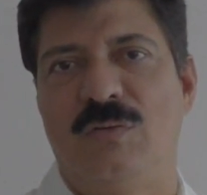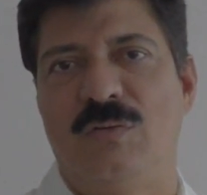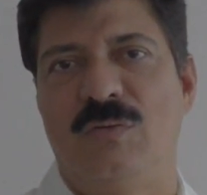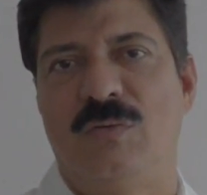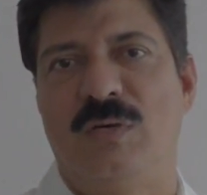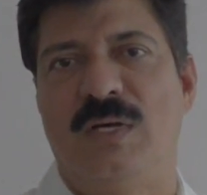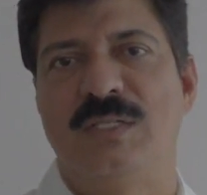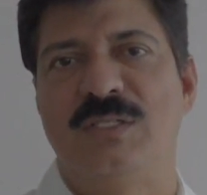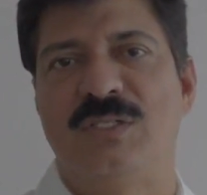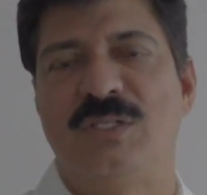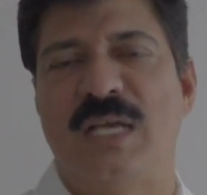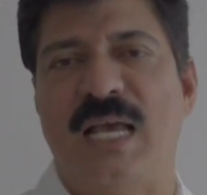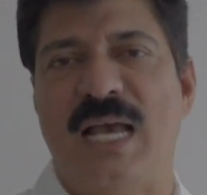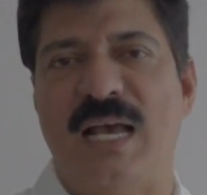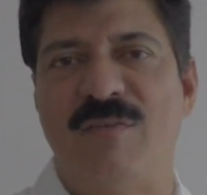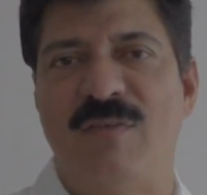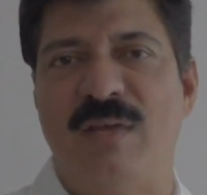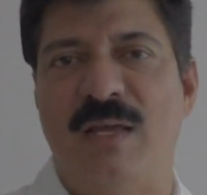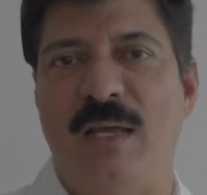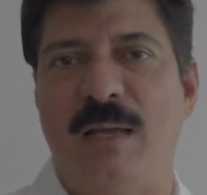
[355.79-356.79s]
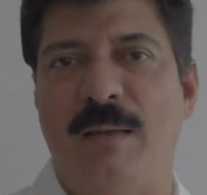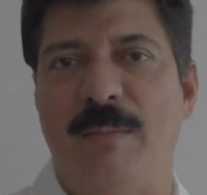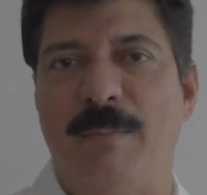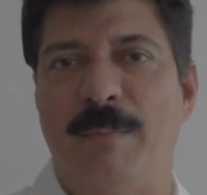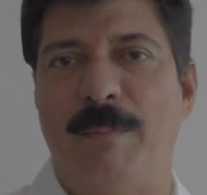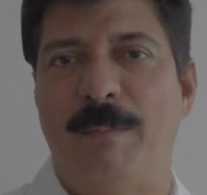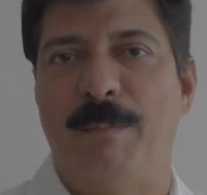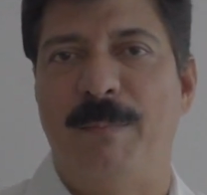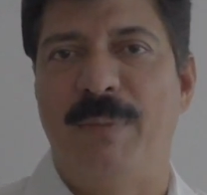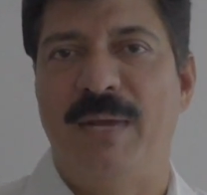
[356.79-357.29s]
Once you have a
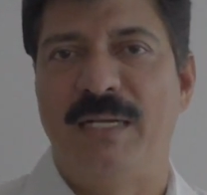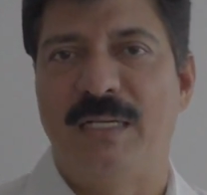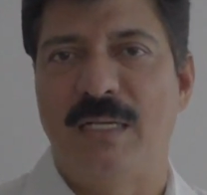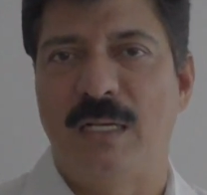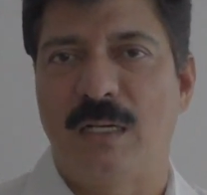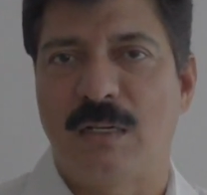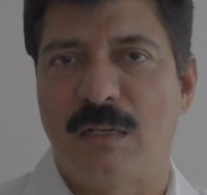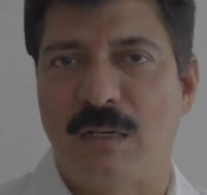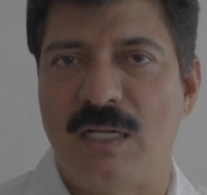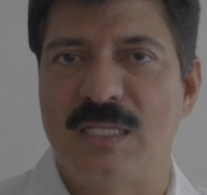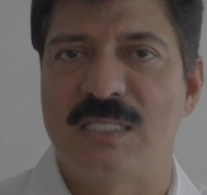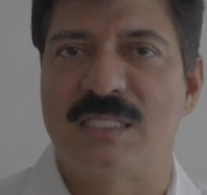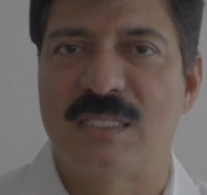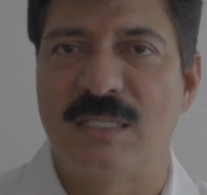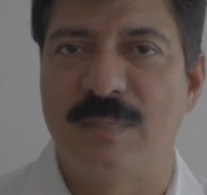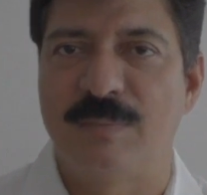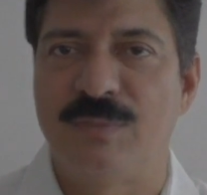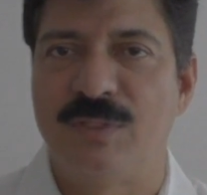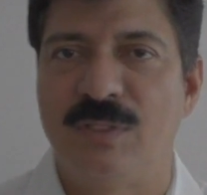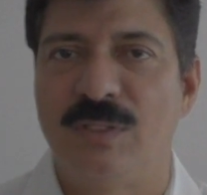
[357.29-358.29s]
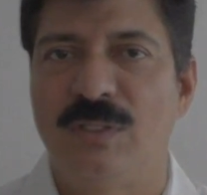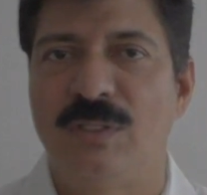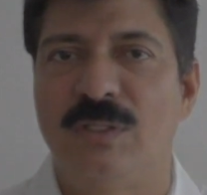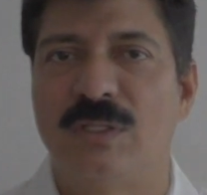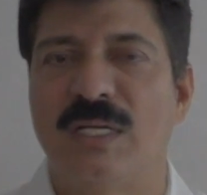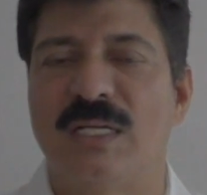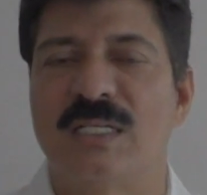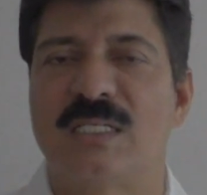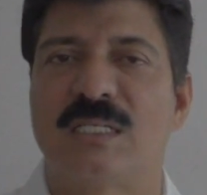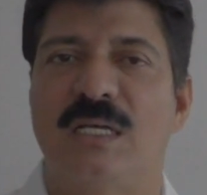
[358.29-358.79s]
better concept, you
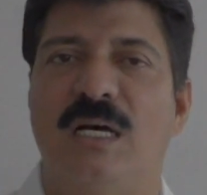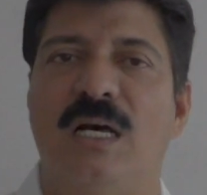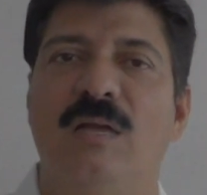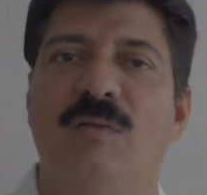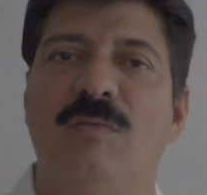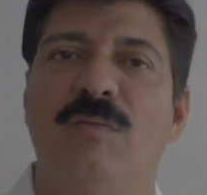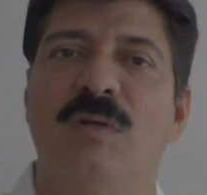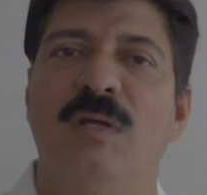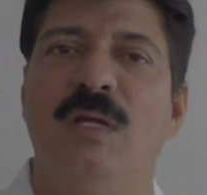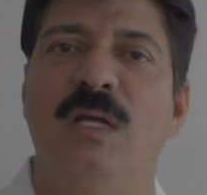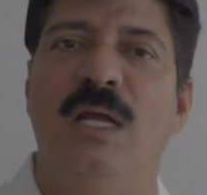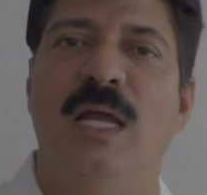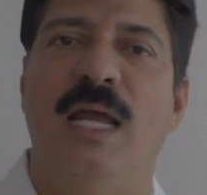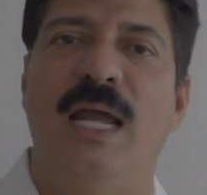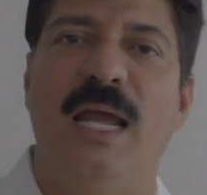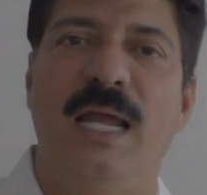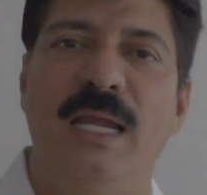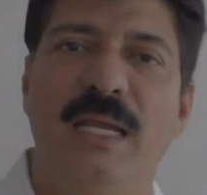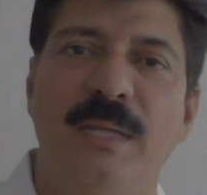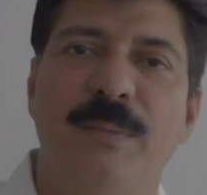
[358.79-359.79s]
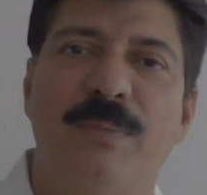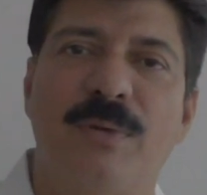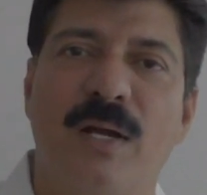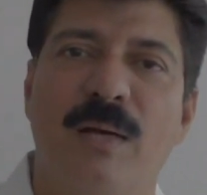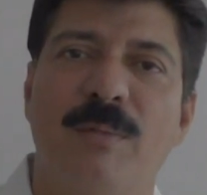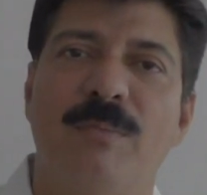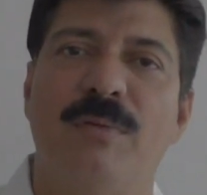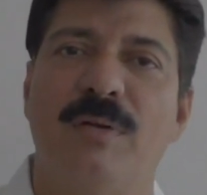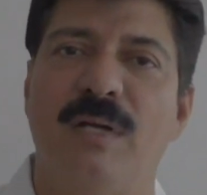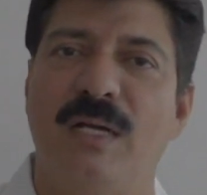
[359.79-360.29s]
can solve any
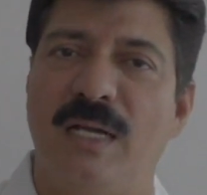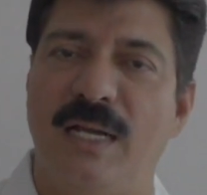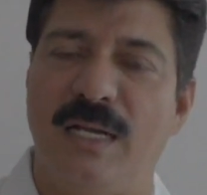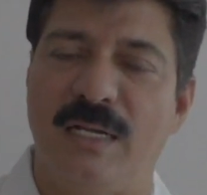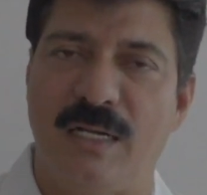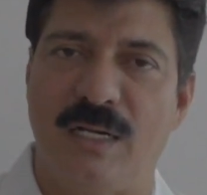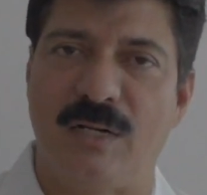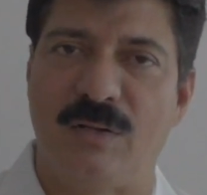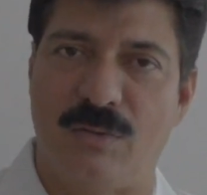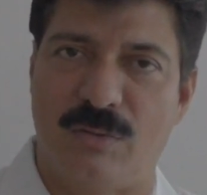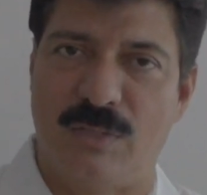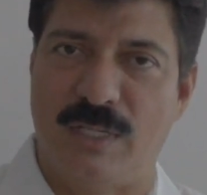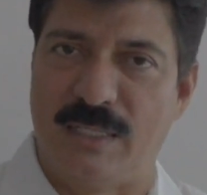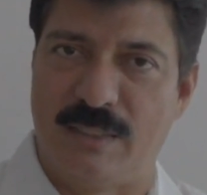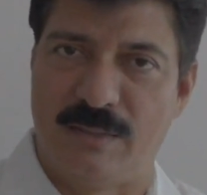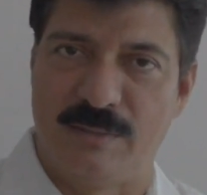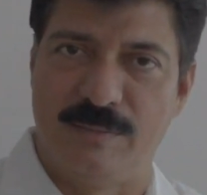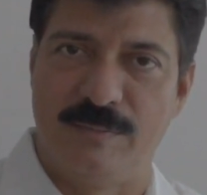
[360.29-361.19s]
problem related to that.